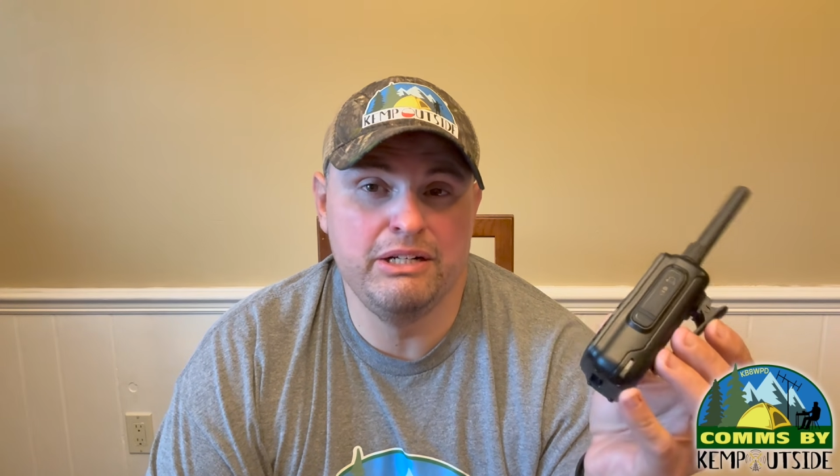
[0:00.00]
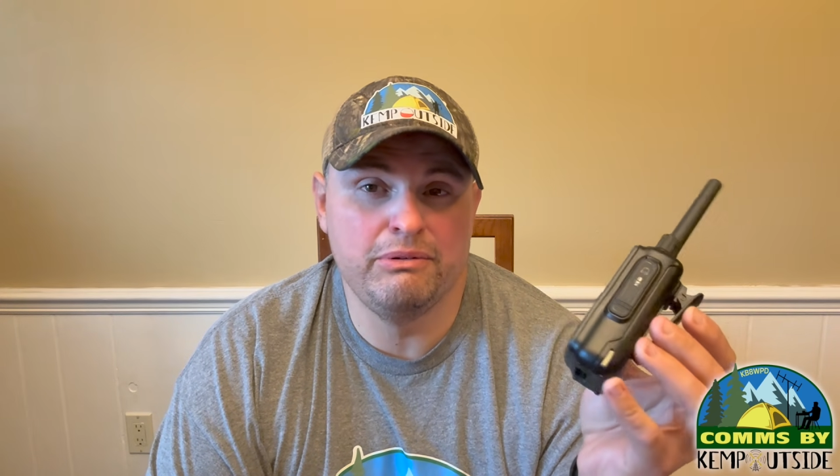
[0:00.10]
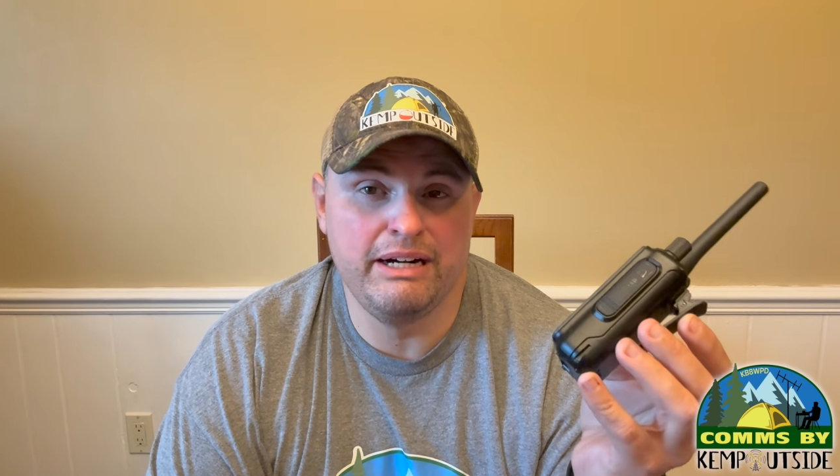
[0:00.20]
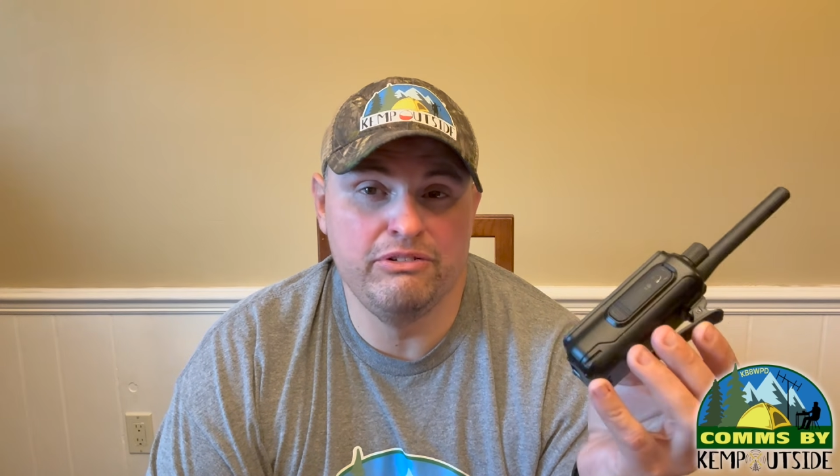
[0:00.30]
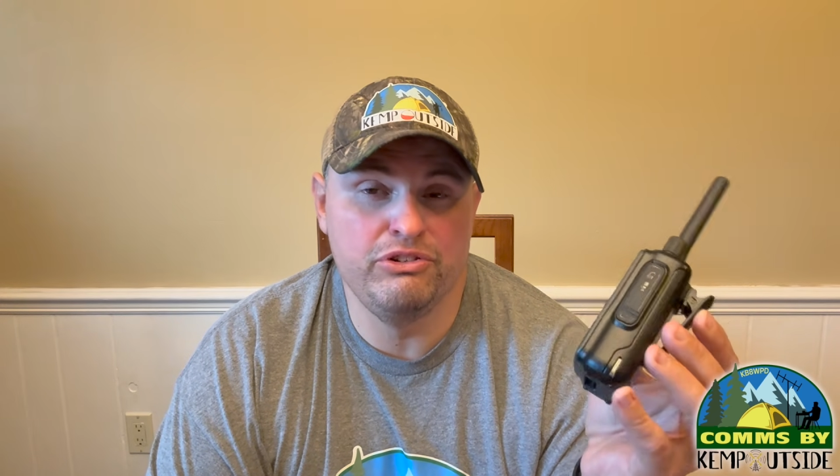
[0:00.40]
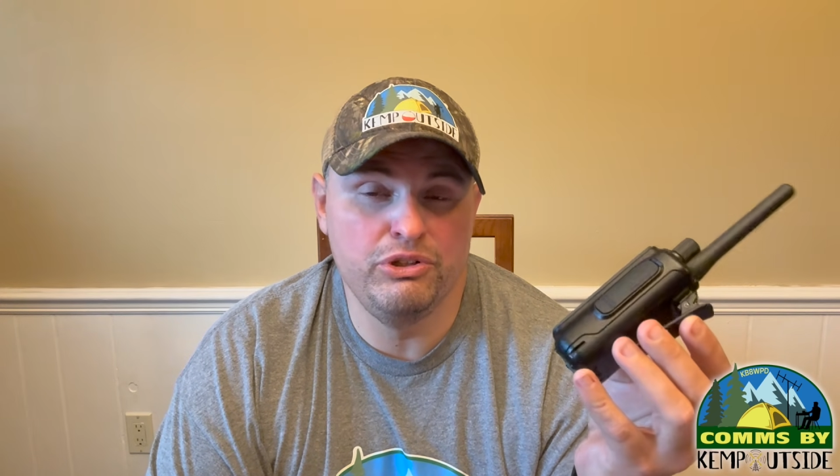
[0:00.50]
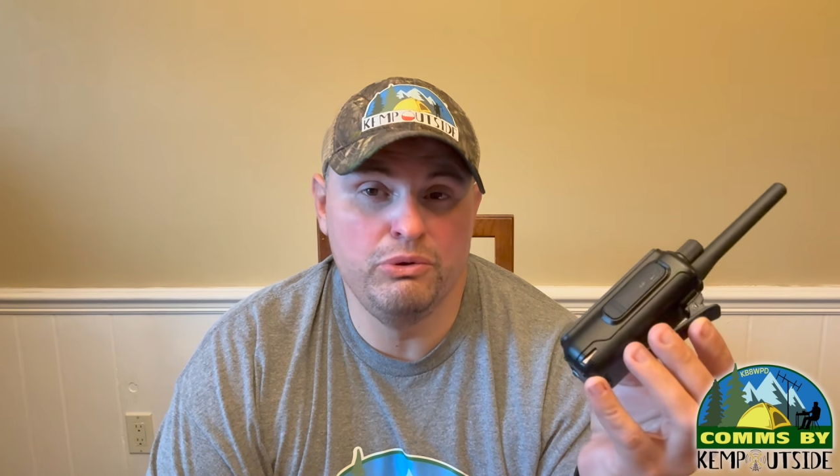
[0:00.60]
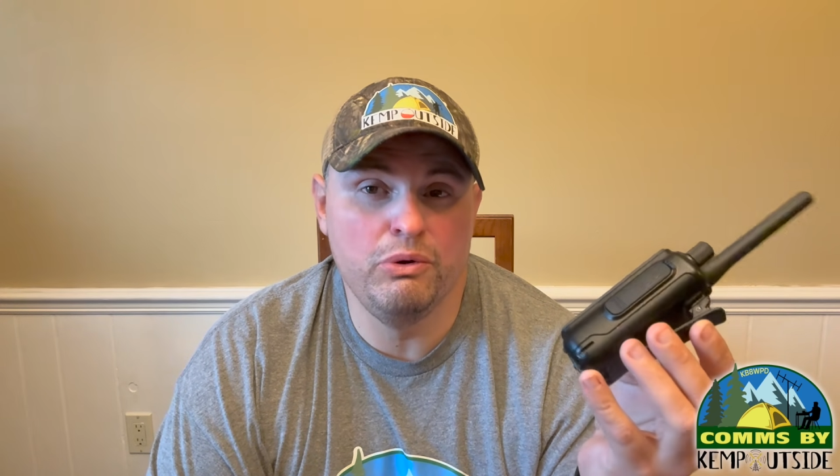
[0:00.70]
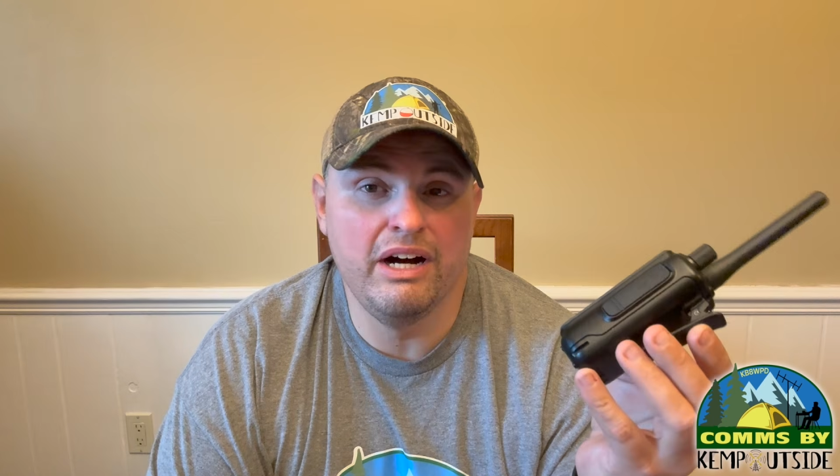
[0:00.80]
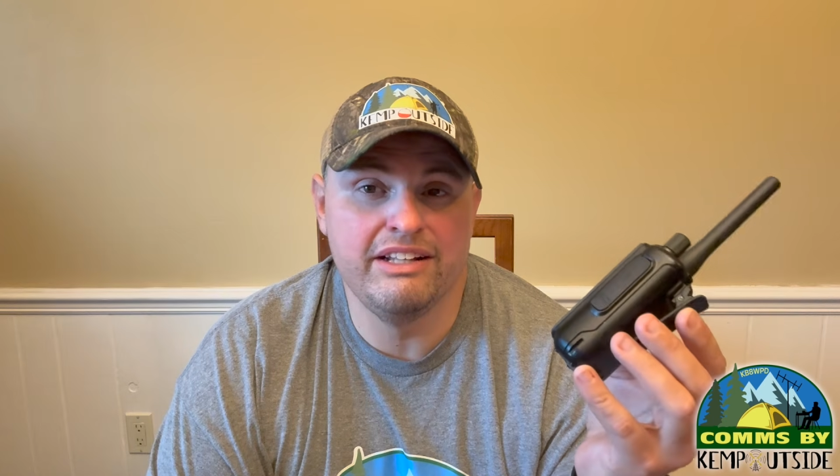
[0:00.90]
around 2
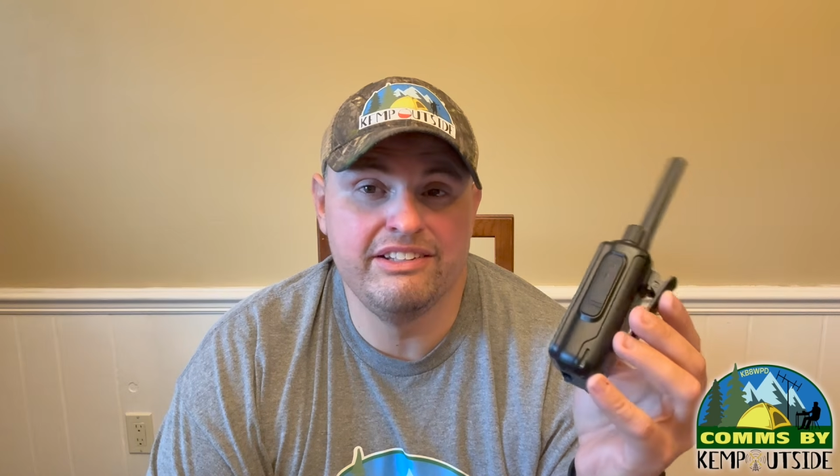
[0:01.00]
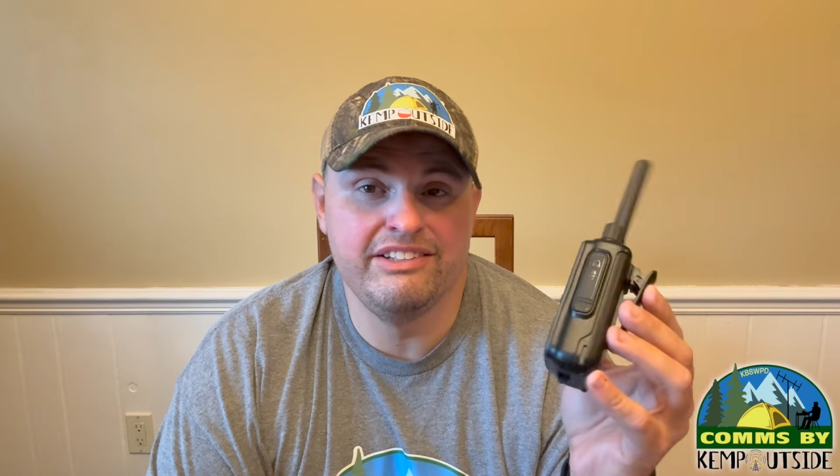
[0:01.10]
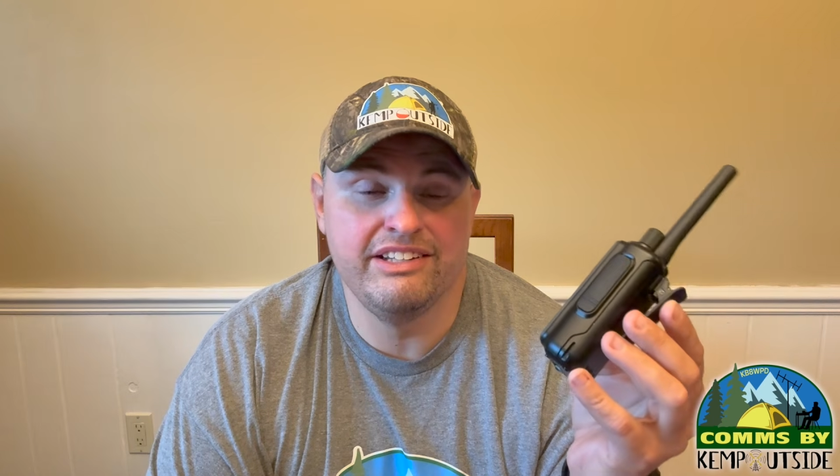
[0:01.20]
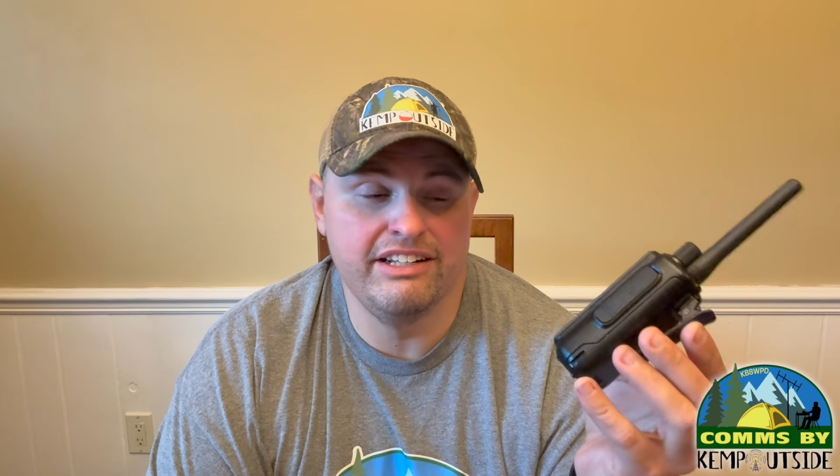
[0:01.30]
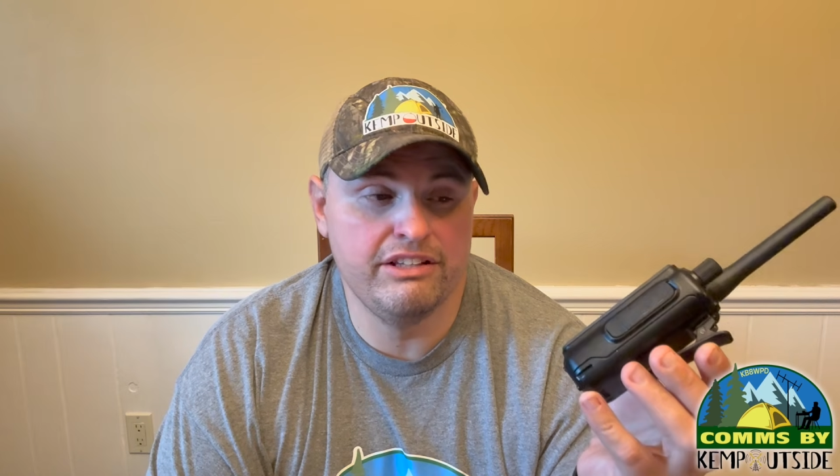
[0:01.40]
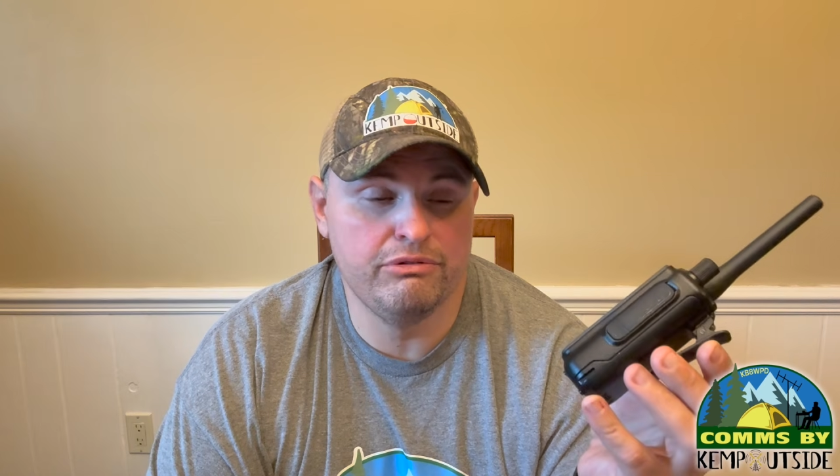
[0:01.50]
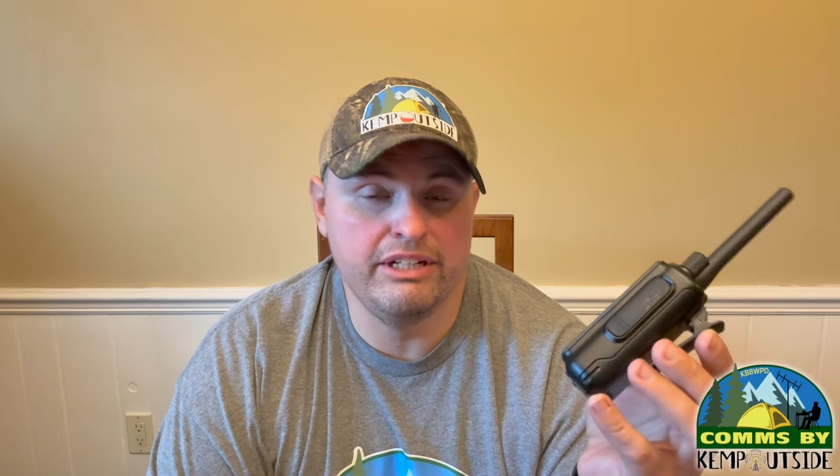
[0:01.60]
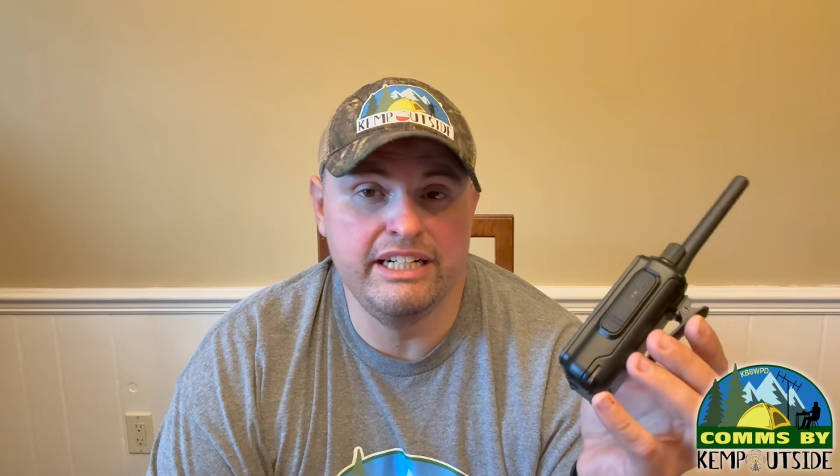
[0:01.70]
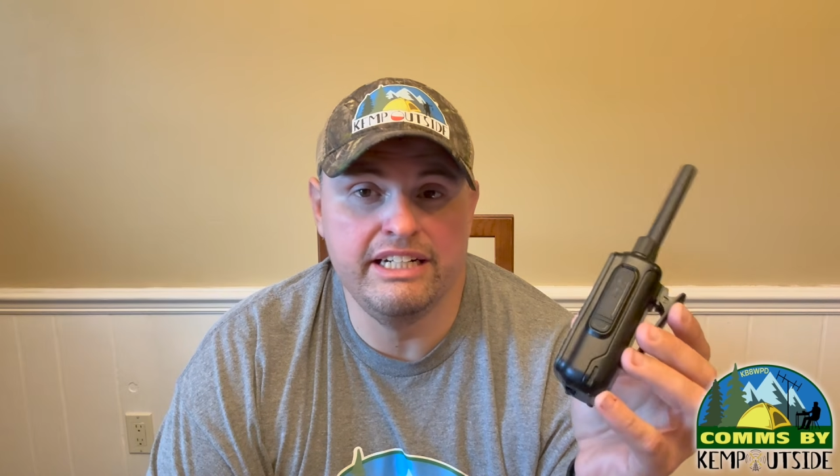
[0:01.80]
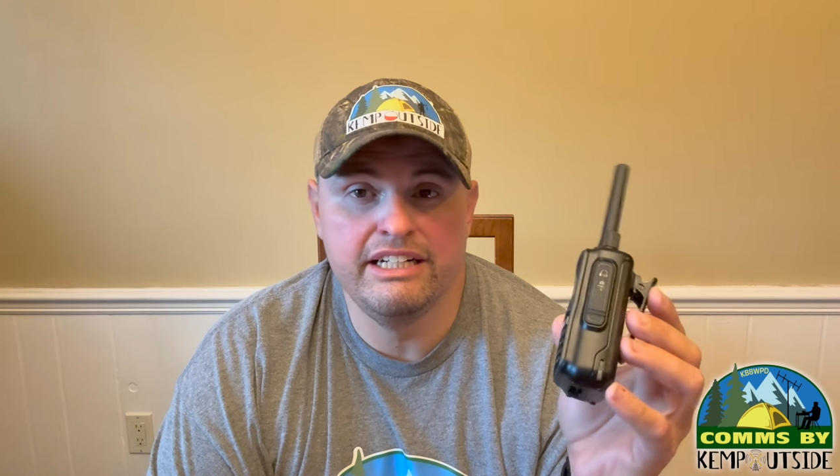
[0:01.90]
watts instead of
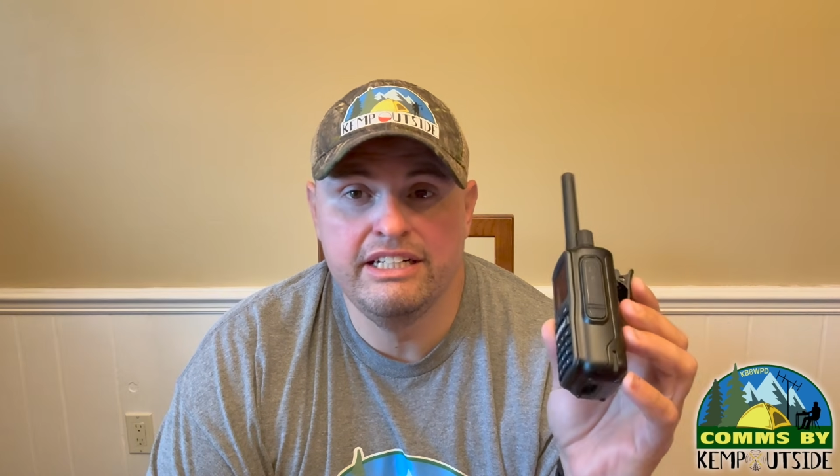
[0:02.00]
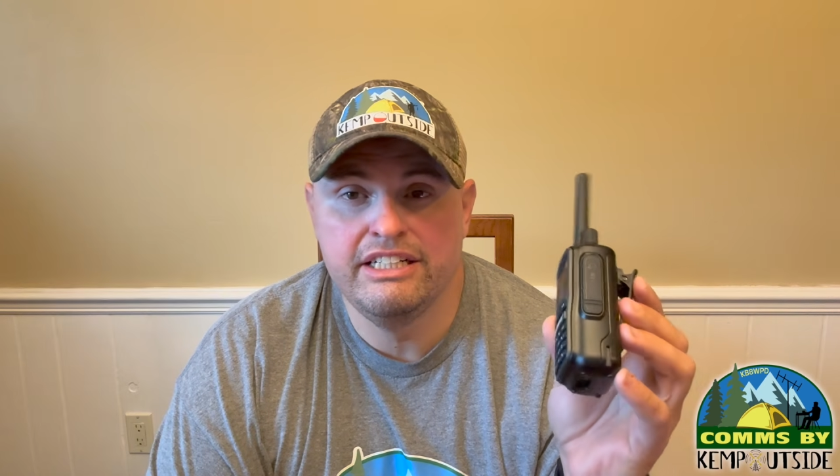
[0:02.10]
3,